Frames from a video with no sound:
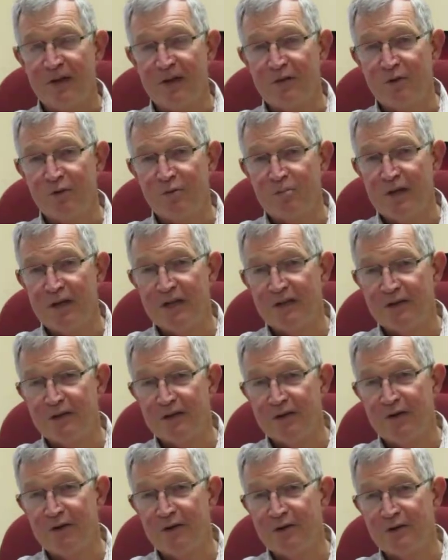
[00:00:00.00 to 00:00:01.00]
your bed and
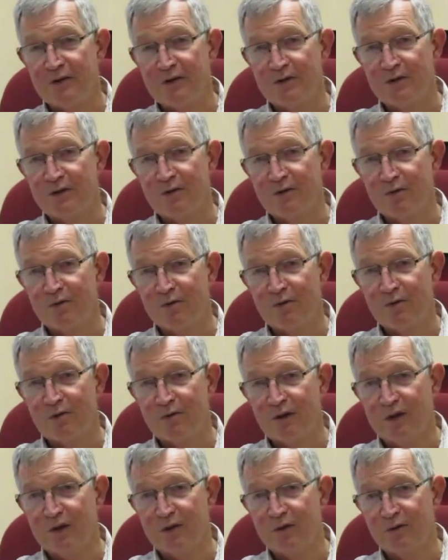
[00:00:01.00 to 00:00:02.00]
curtains in
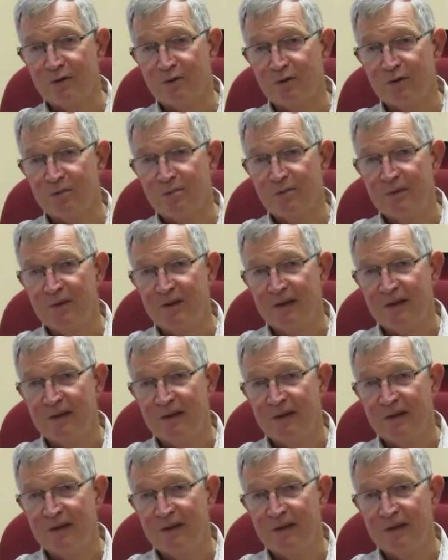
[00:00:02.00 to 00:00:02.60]
your room.